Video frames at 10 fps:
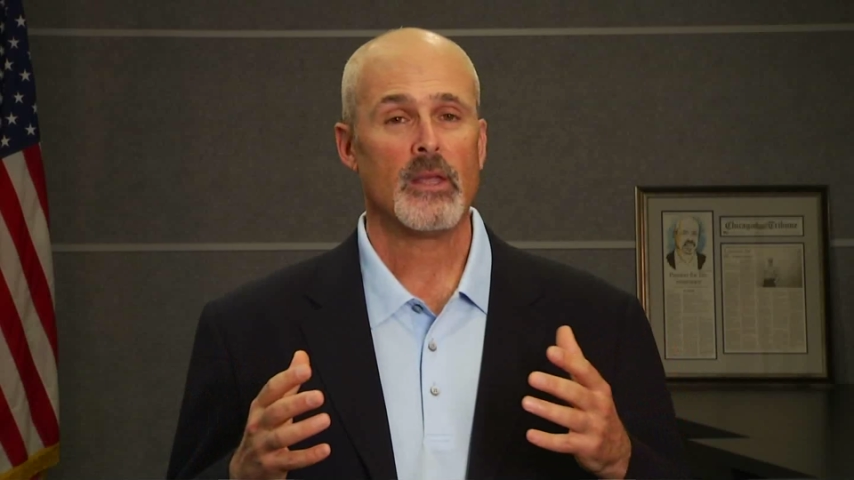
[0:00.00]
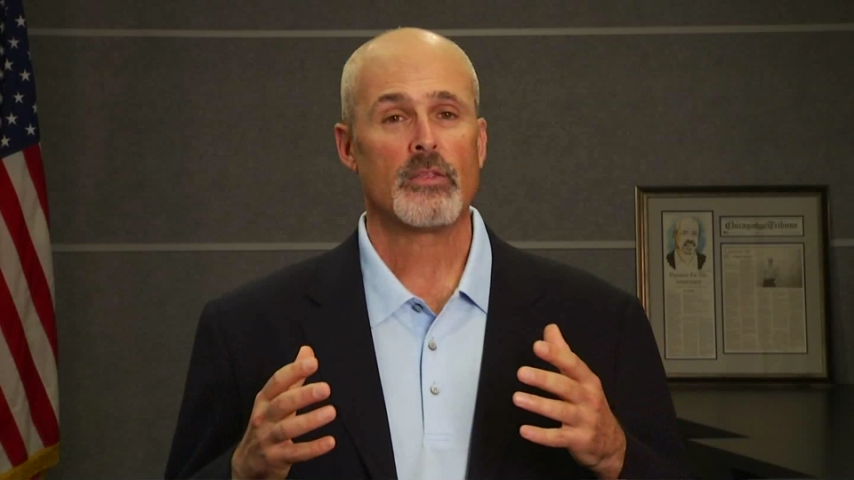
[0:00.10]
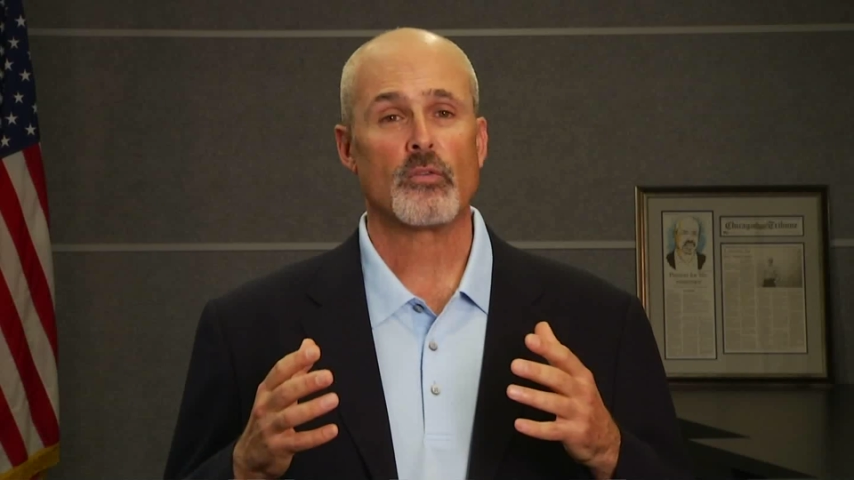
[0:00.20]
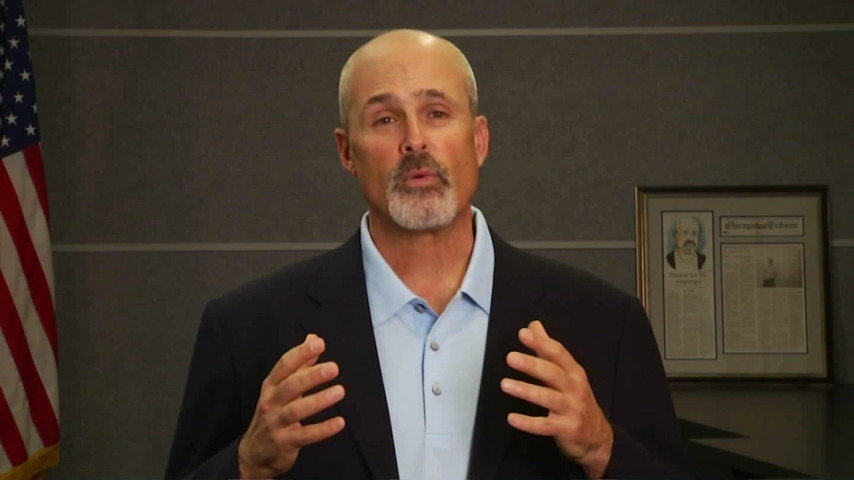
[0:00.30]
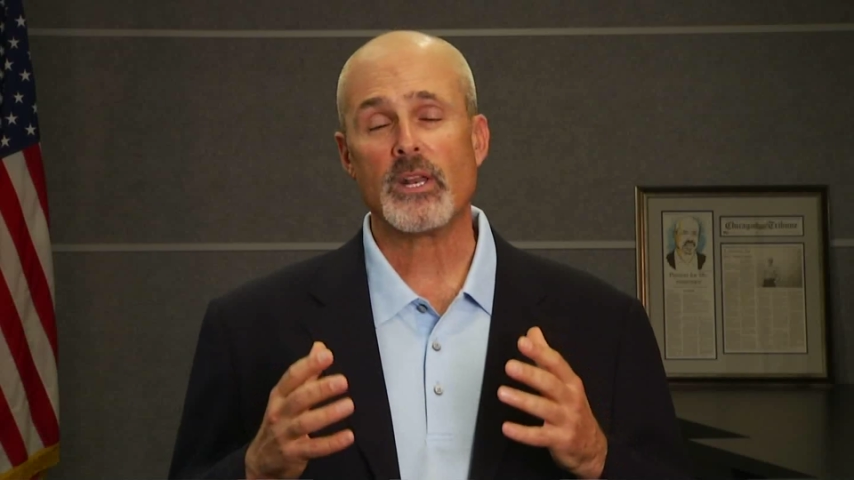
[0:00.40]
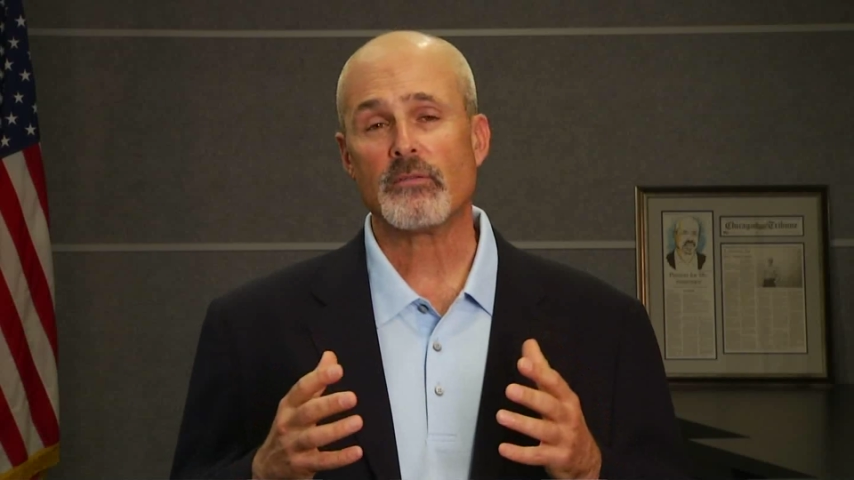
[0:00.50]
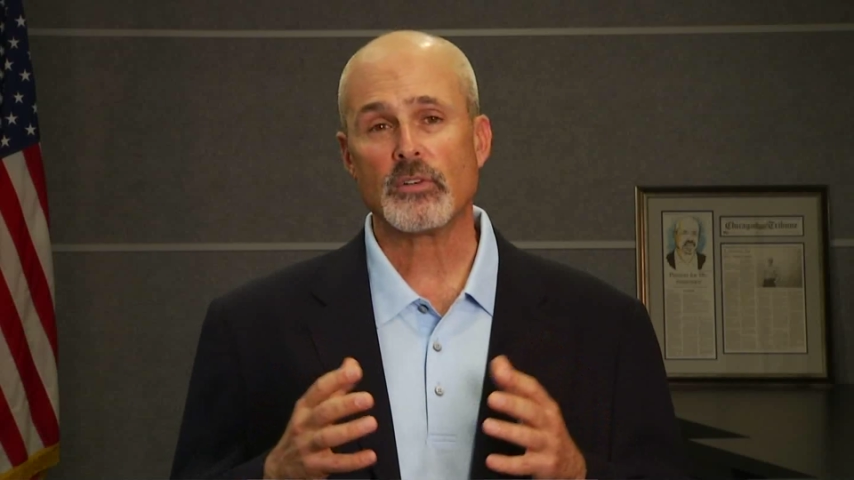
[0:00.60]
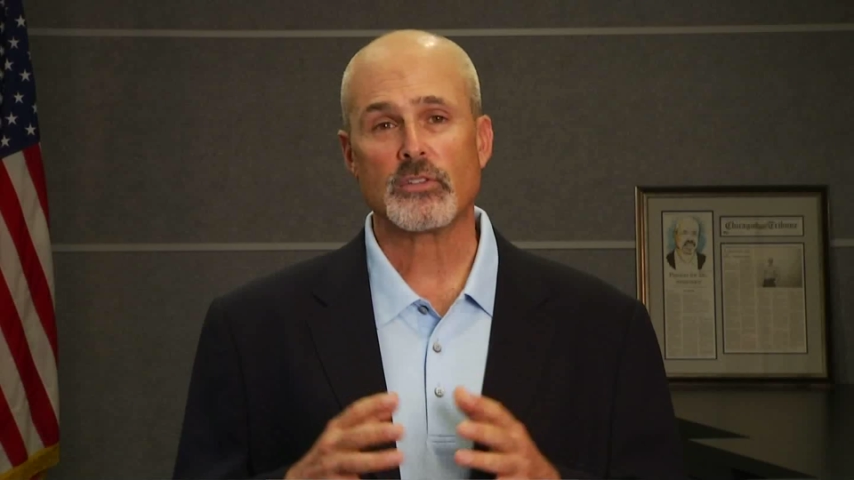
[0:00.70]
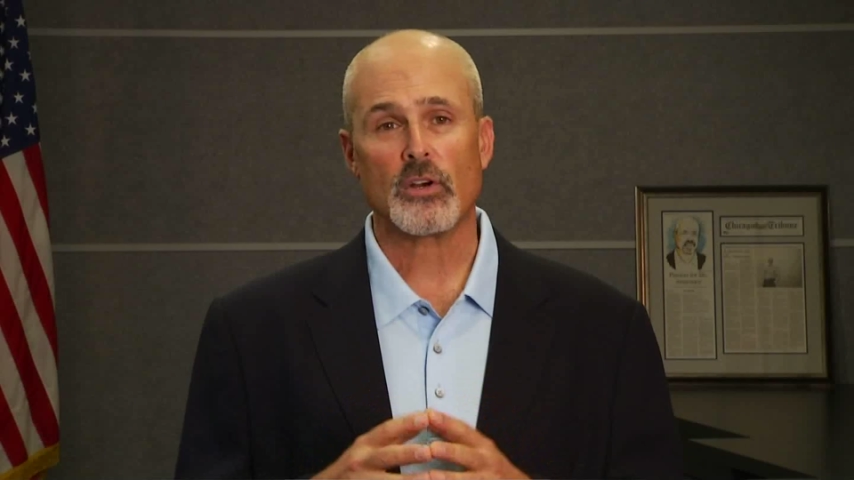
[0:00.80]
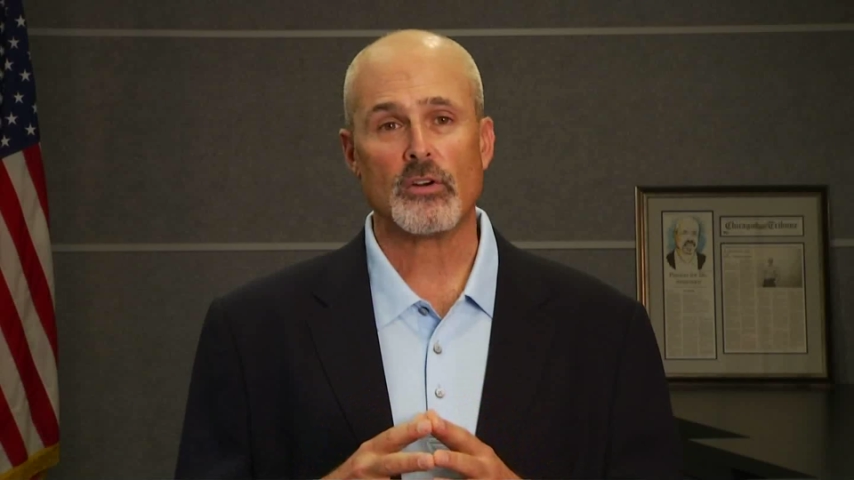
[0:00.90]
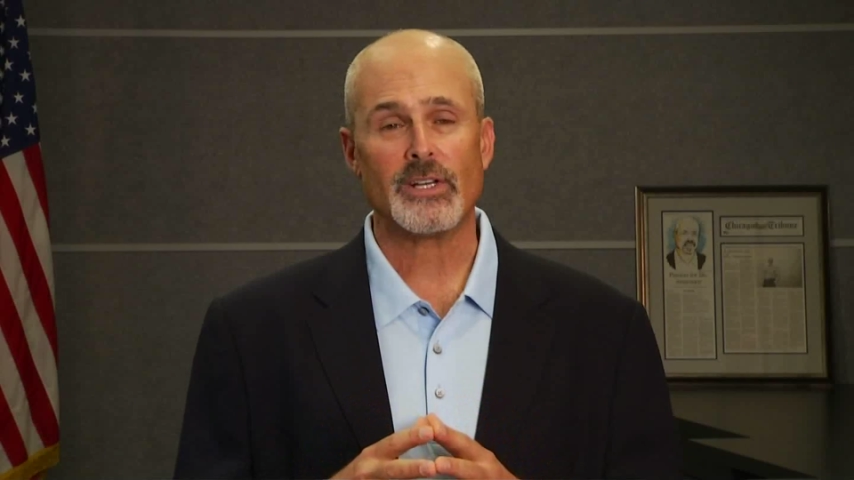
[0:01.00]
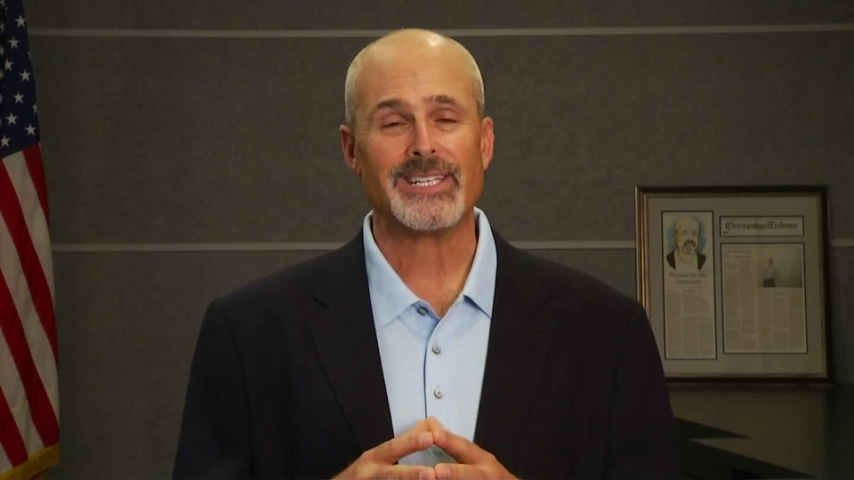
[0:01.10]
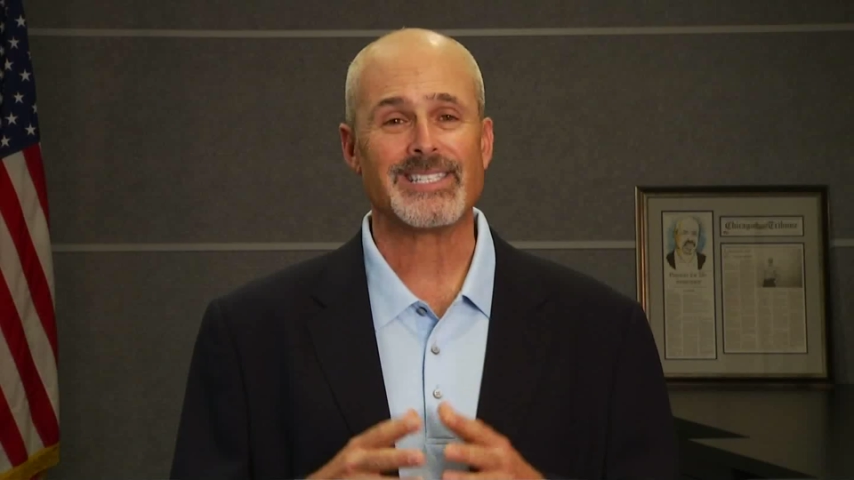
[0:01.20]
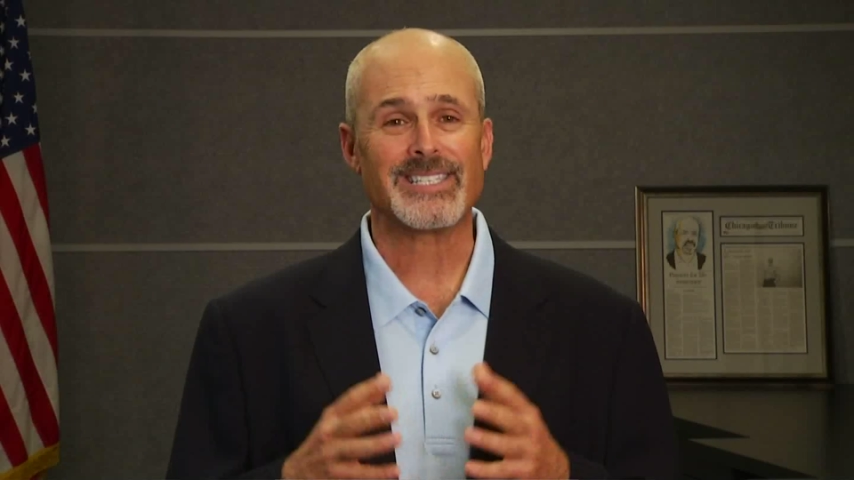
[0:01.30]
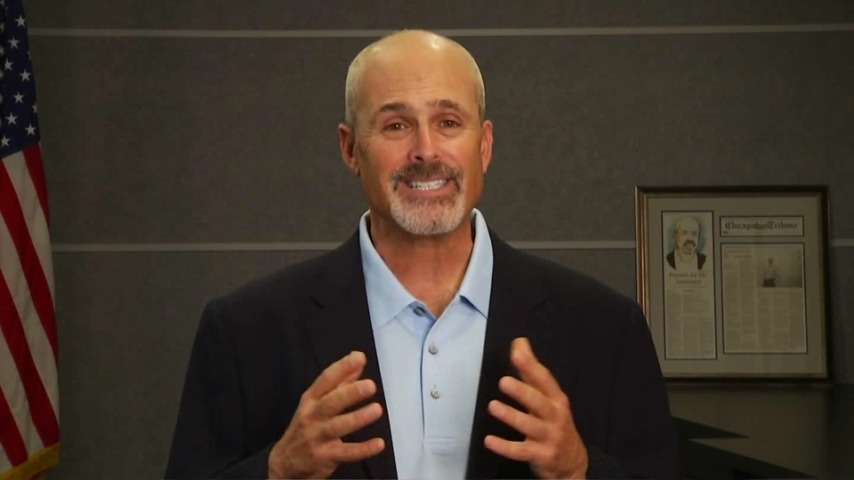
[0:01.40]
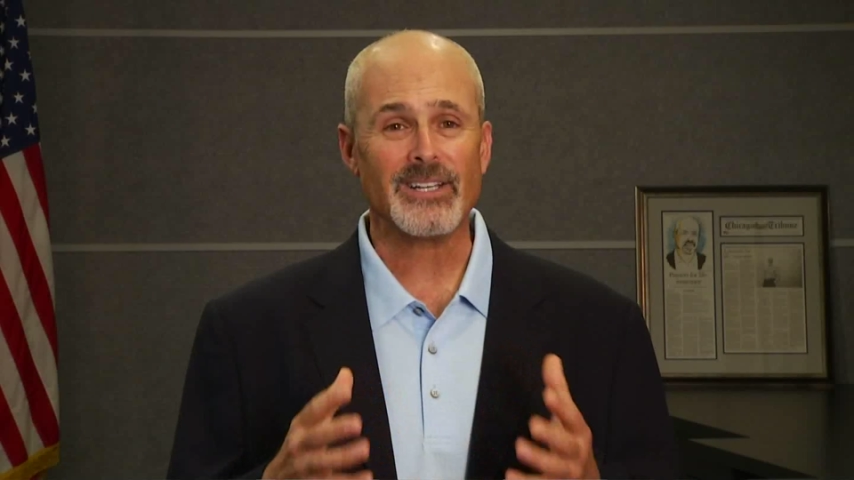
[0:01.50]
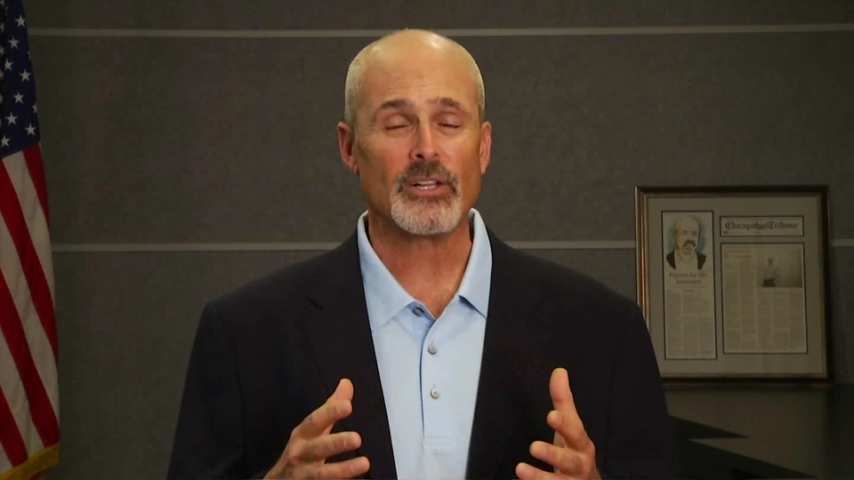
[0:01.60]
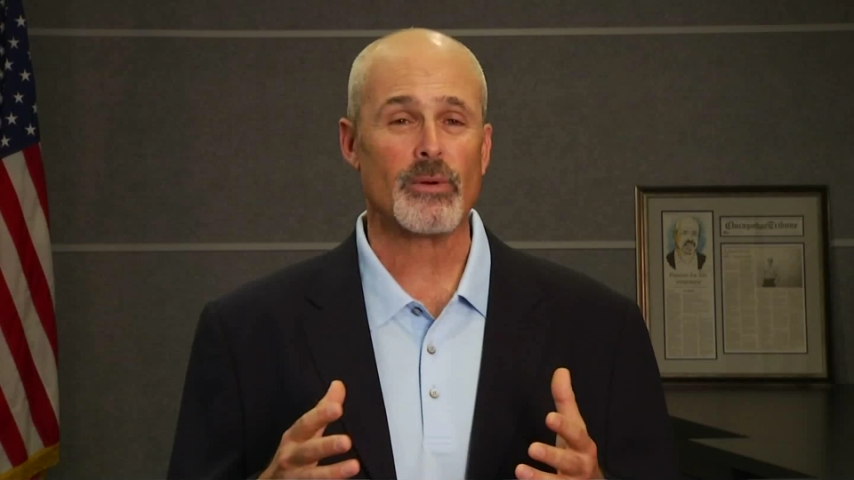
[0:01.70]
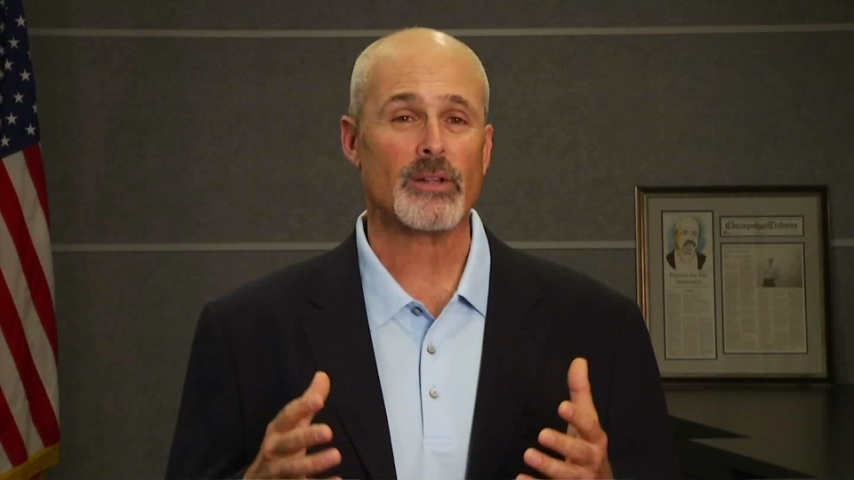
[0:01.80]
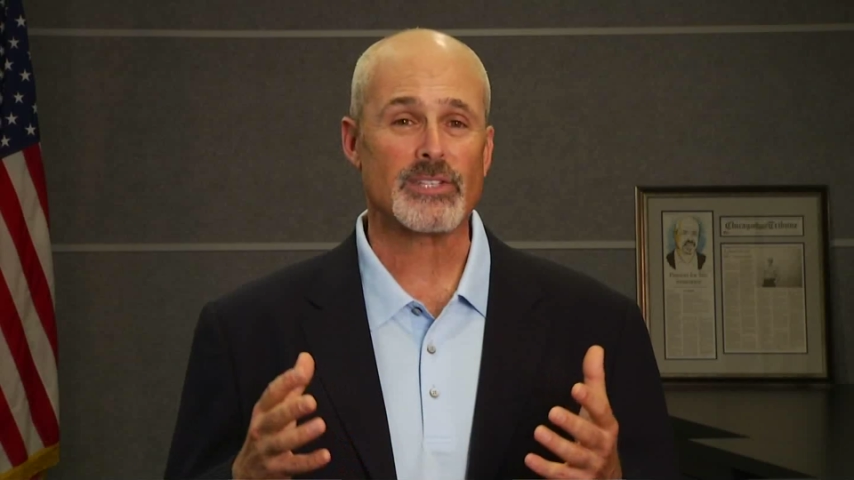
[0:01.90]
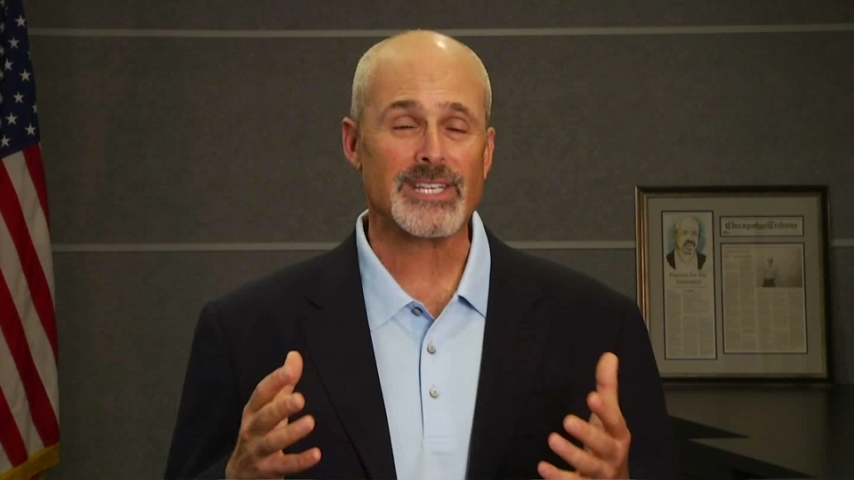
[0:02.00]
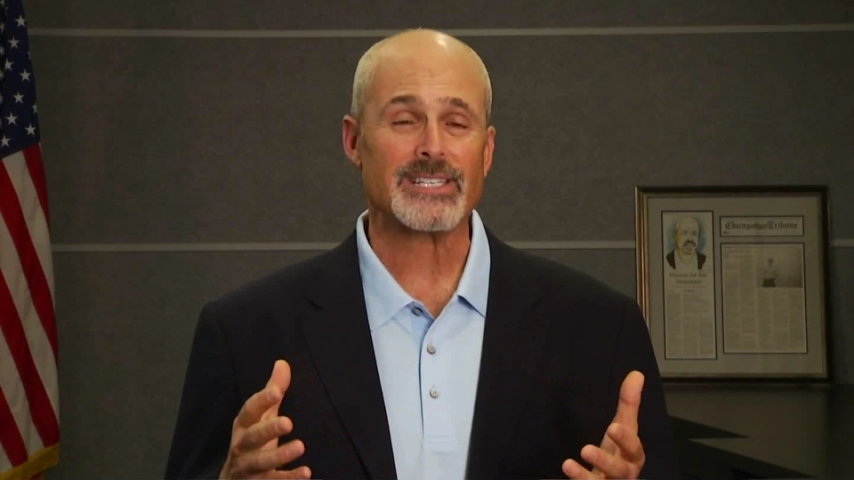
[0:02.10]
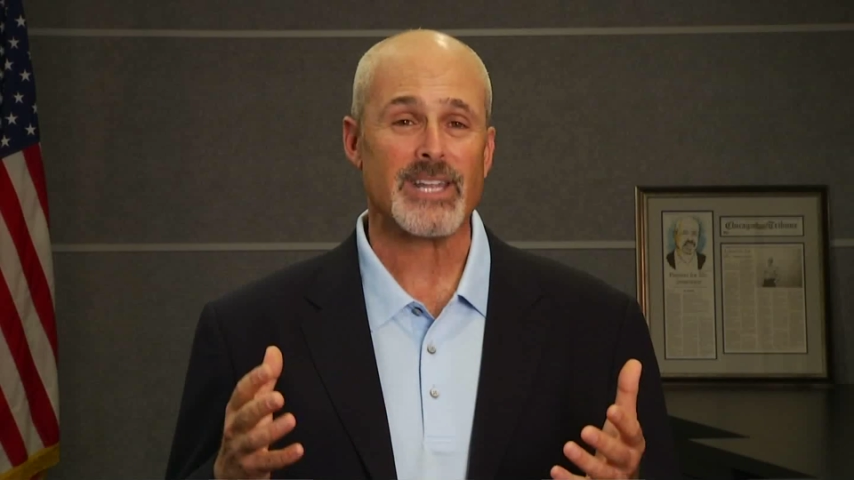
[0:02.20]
the rate of return is still around 6